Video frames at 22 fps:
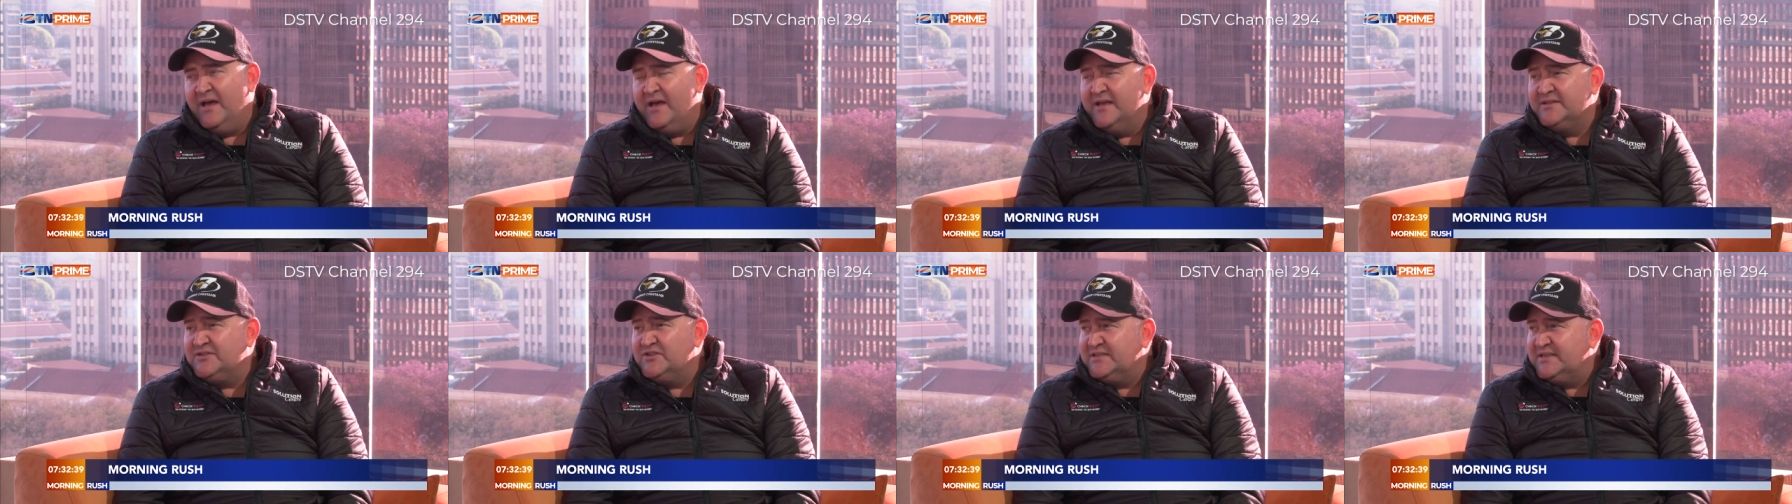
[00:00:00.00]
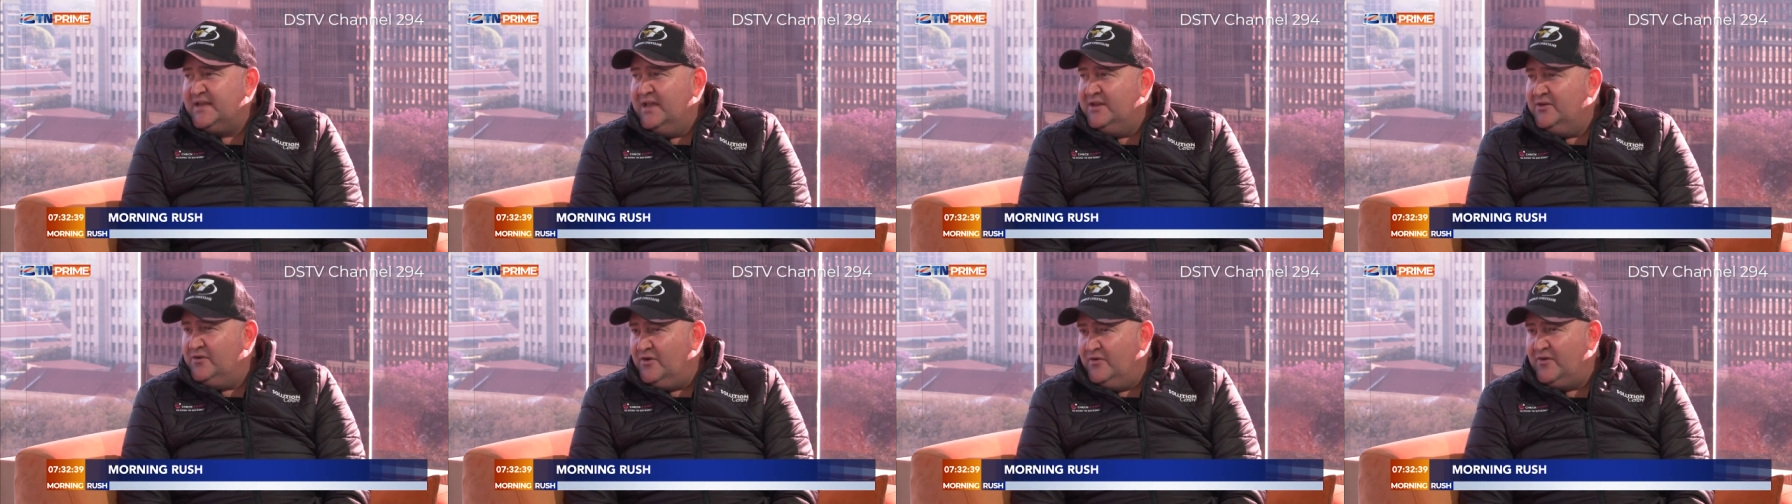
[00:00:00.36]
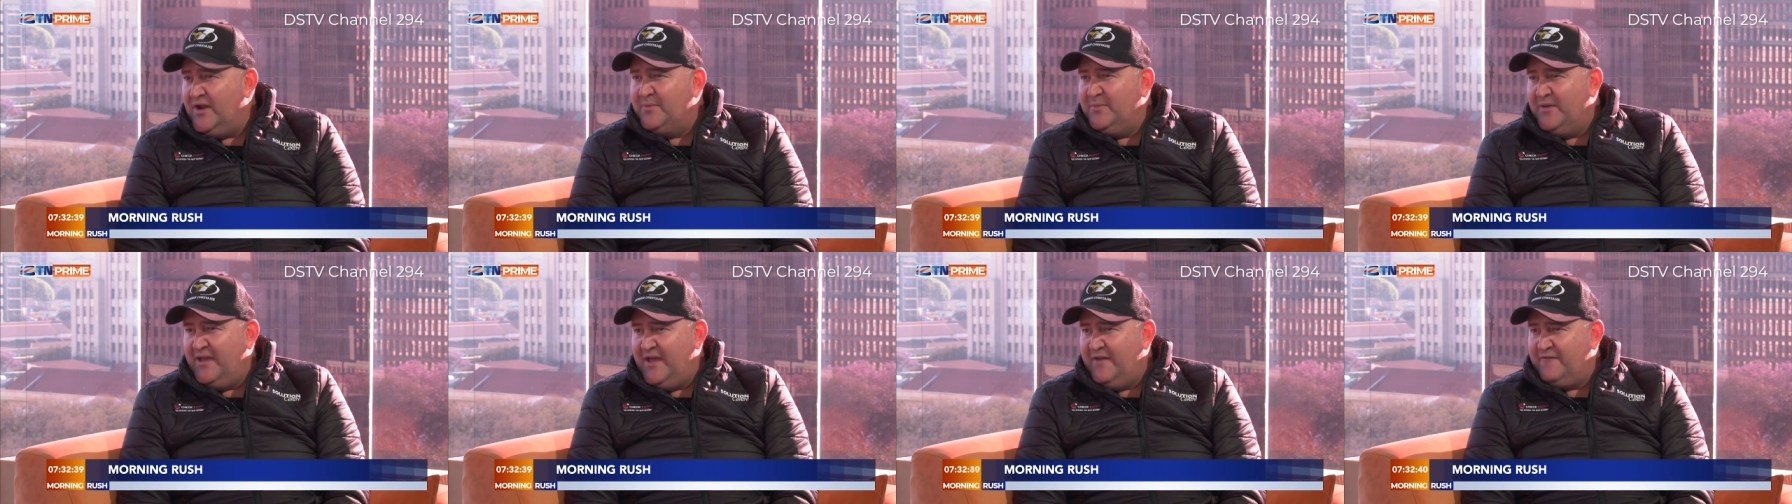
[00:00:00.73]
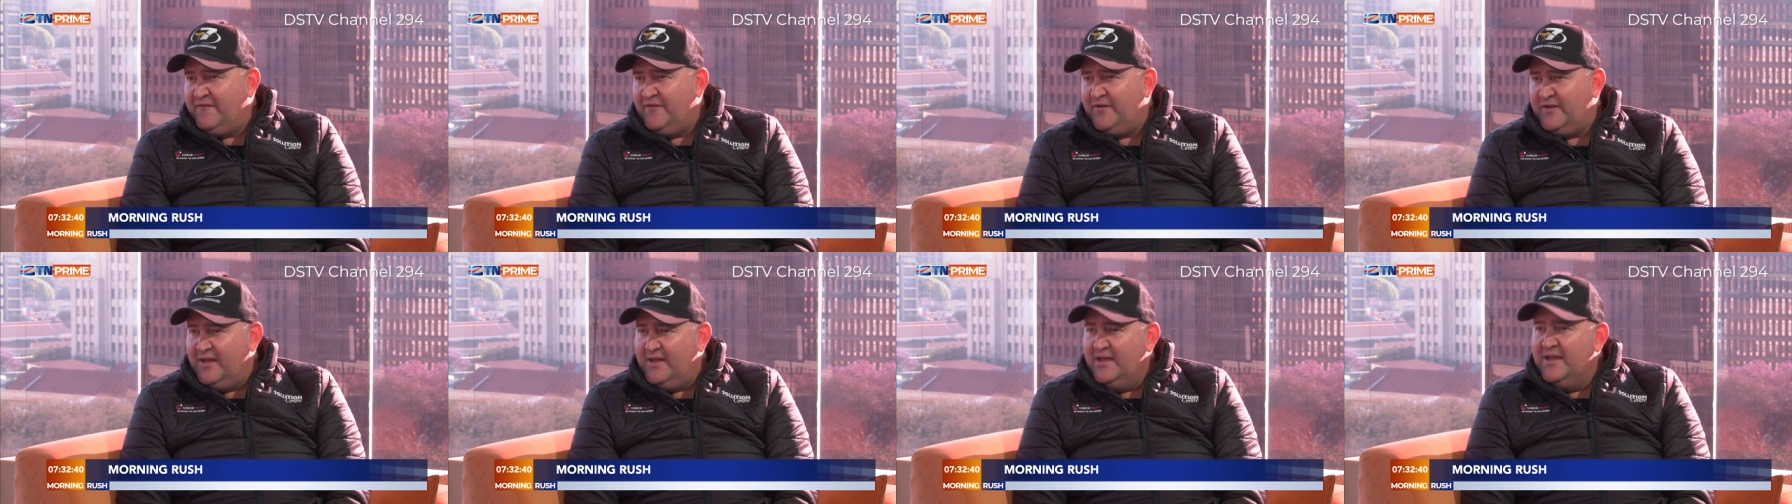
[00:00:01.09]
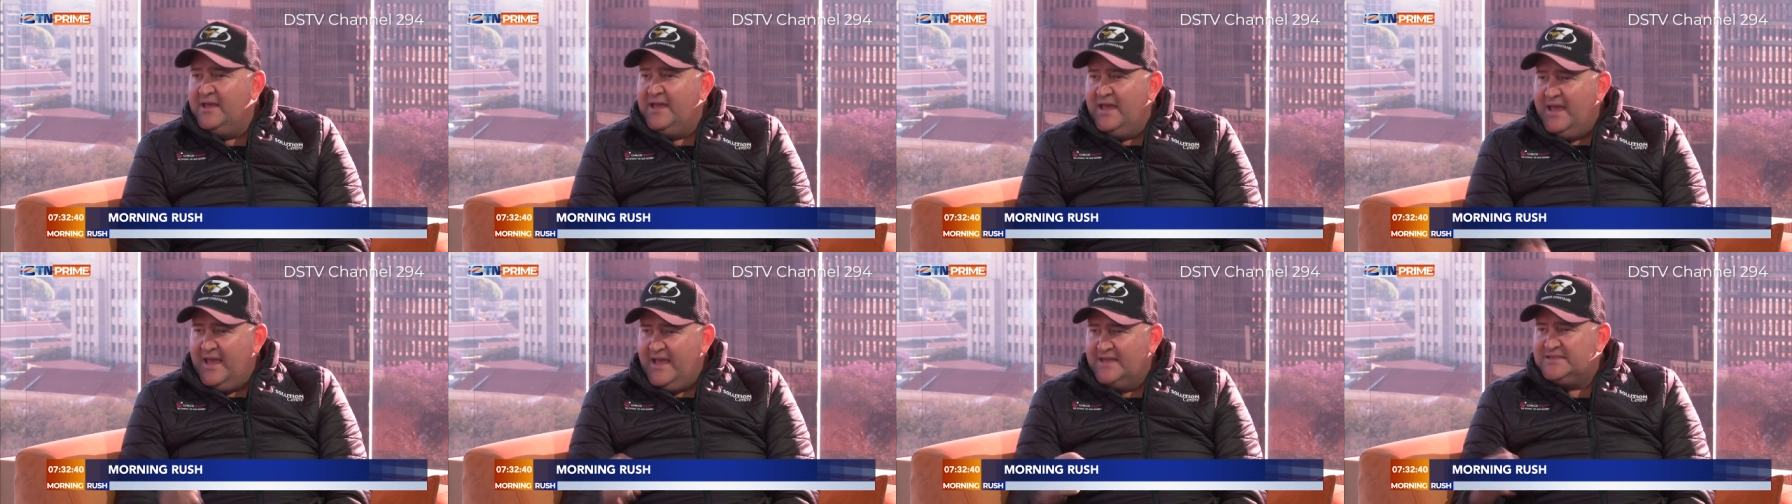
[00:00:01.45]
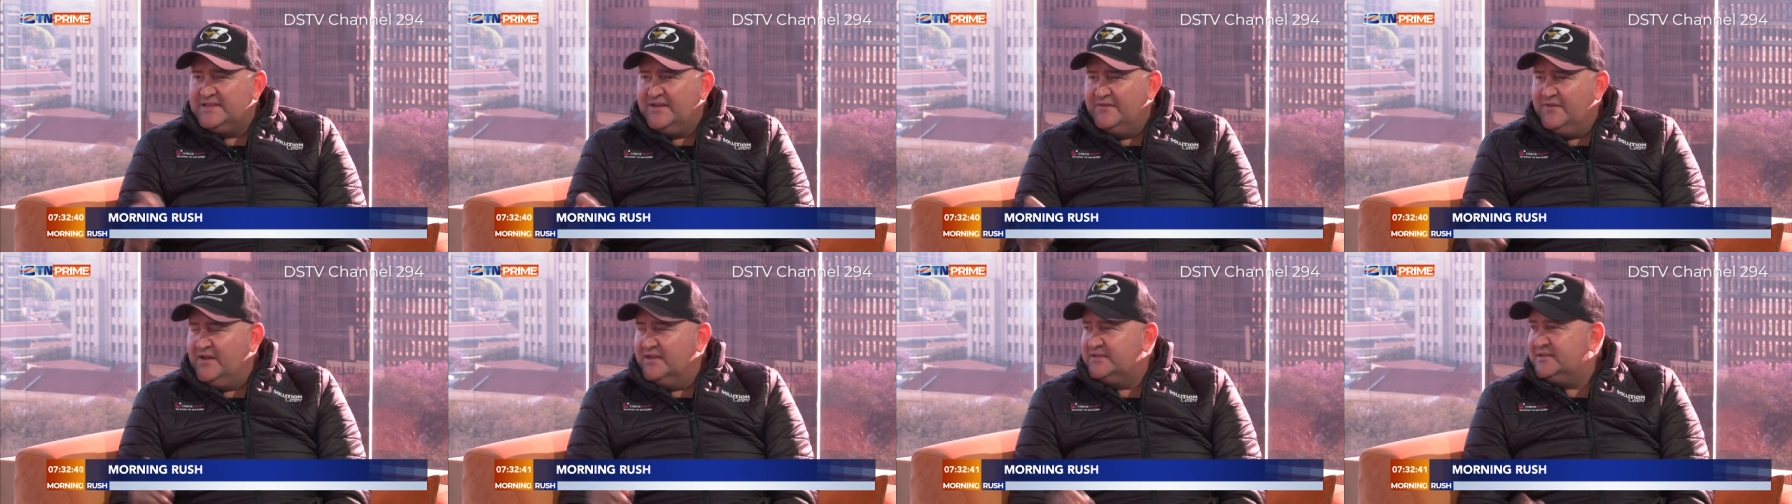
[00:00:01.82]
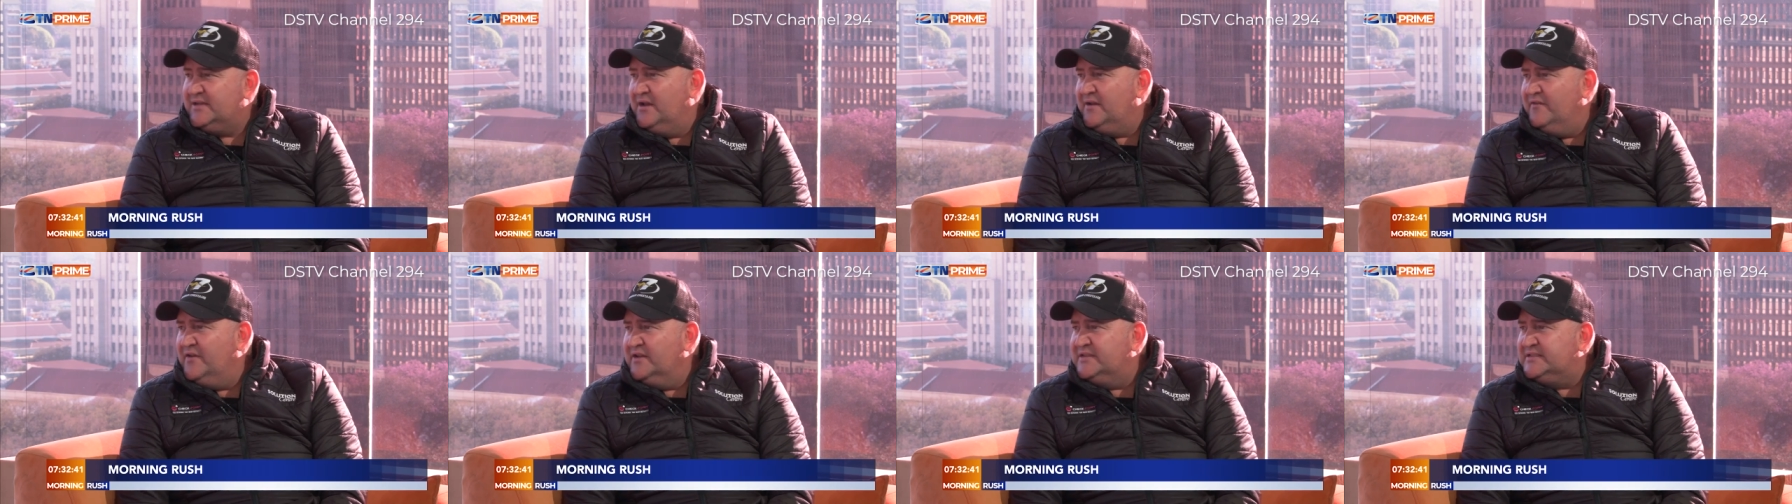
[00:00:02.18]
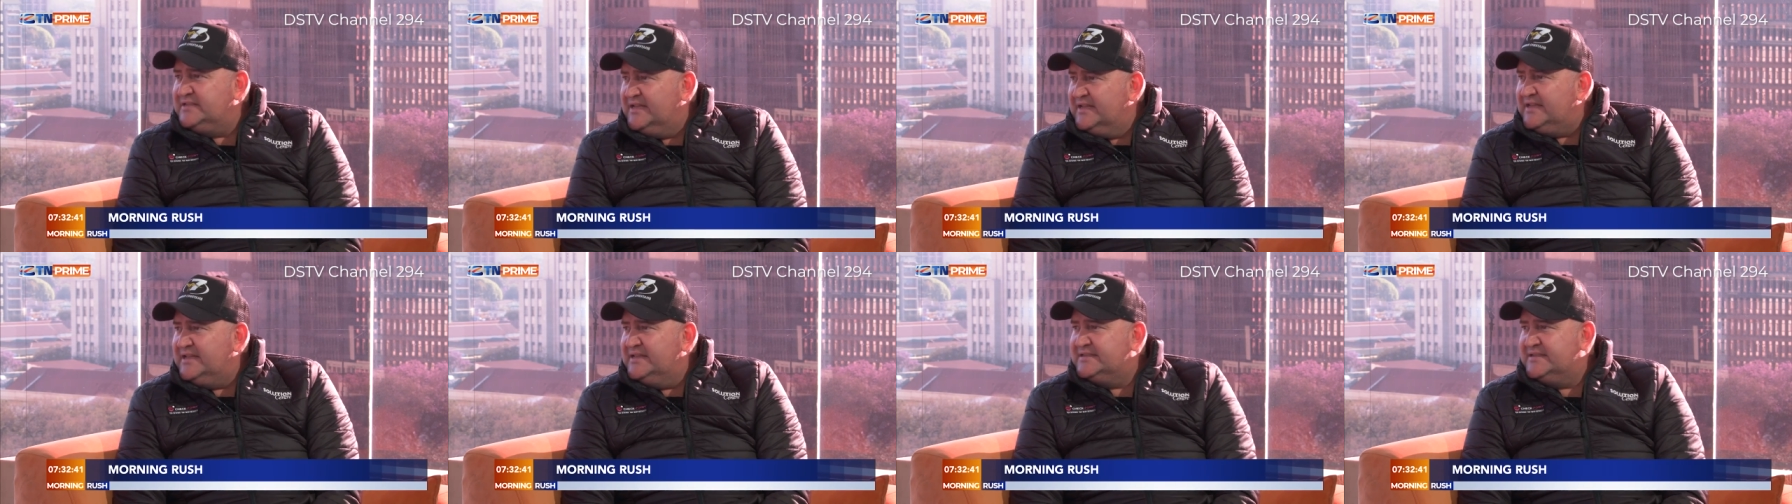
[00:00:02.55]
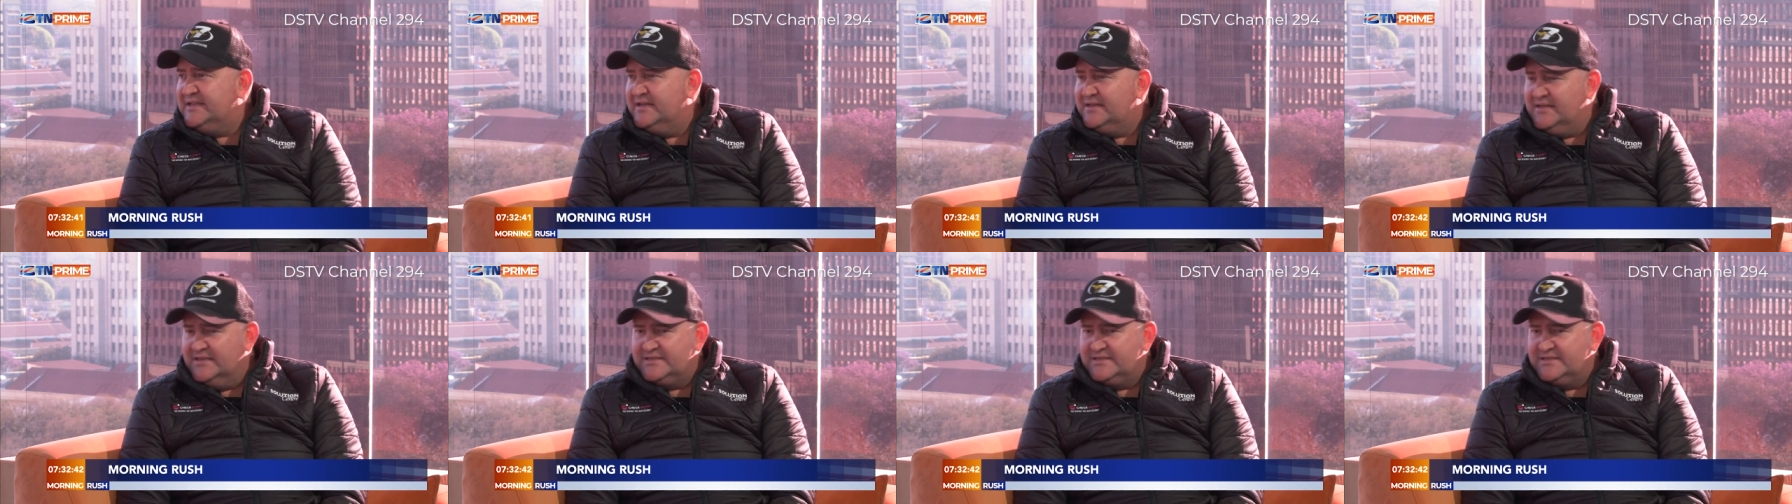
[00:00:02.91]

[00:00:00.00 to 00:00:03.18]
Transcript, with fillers: As you say, you know, Rugby Africa has given us kind of a tick and said,